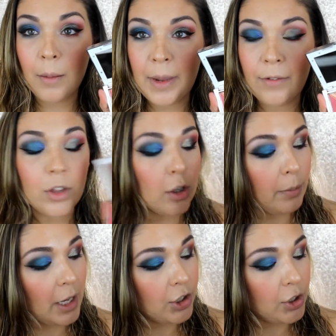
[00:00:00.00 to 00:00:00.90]
Even though the
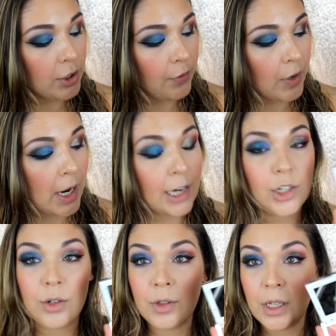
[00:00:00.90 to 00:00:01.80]
blushes are different, I
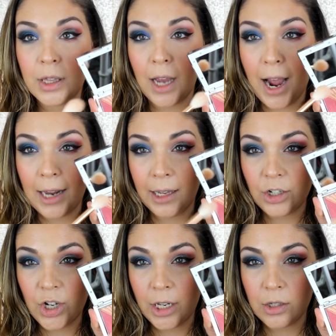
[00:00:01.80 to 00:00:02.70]
do think the highlight
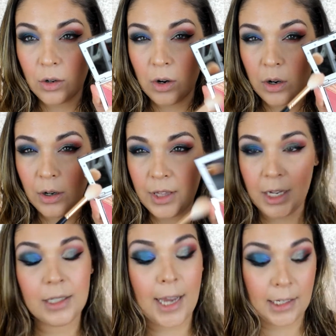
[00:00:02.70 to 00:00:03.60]
shades are the
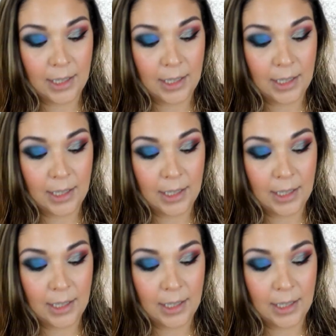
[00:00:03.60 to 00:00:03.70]
exact